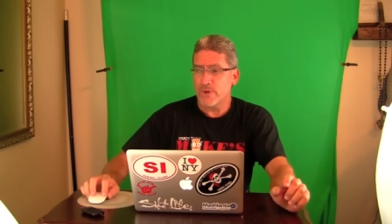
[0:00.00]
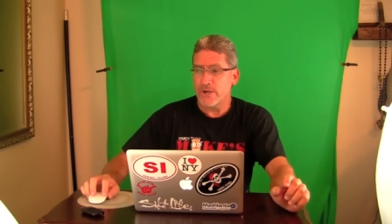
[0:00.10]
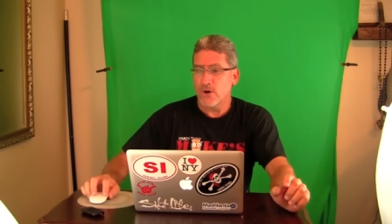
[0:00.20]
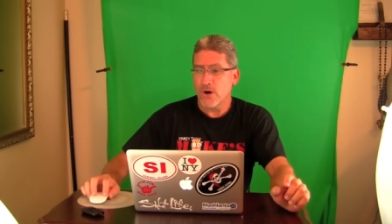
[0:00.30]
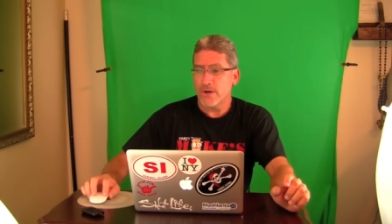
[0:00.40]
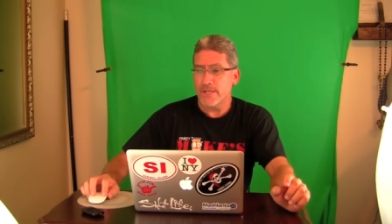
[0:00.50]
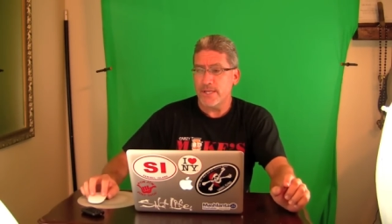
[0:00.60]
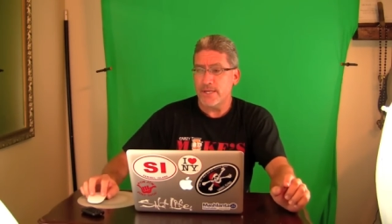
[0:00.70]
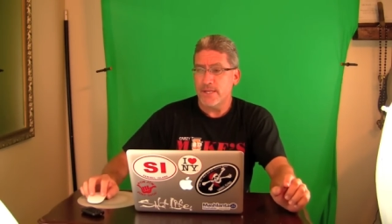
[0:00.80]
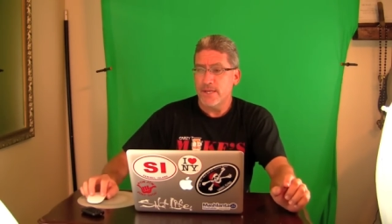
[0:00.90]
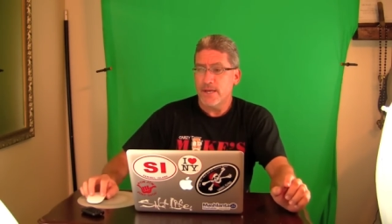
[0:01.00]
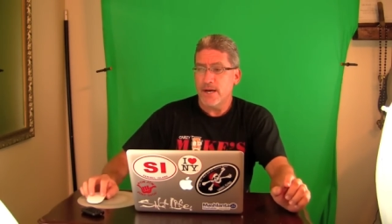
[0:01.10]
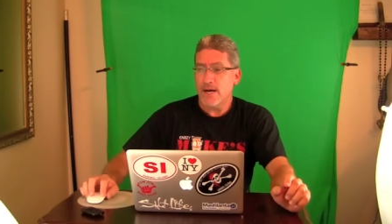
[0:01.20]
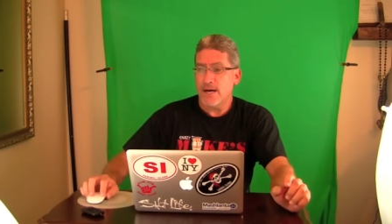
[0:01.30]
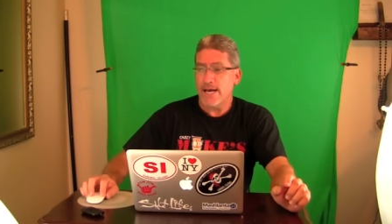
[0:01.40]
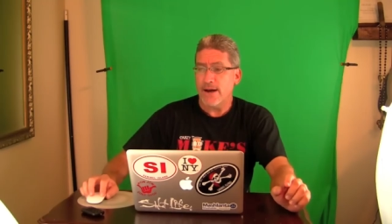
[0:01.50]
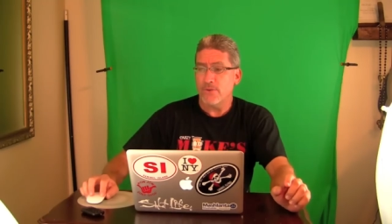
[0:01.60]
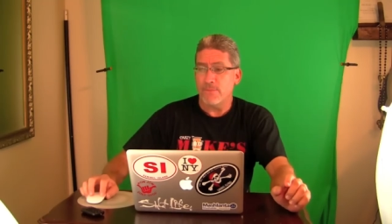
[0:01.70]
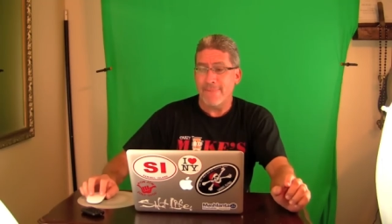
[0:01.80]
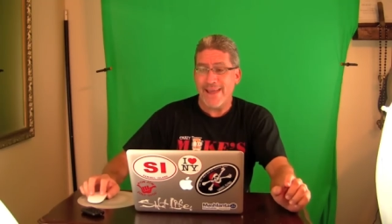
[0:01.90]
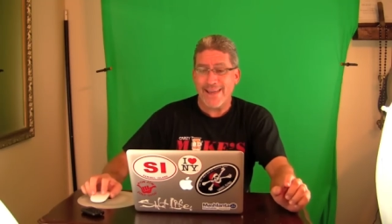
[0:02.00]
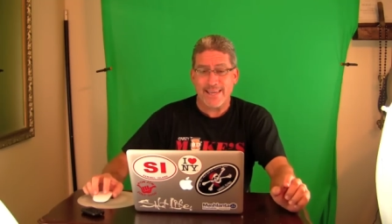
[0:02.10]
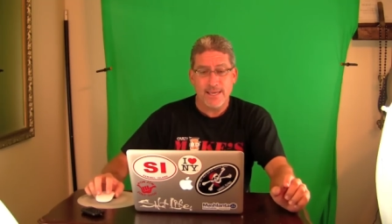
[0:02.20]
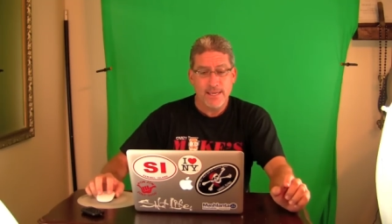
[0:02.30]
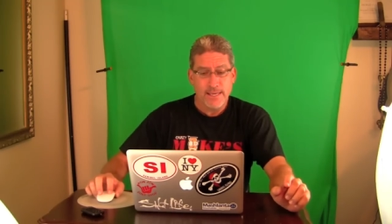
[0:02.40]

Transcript: regarding uh, how the Mac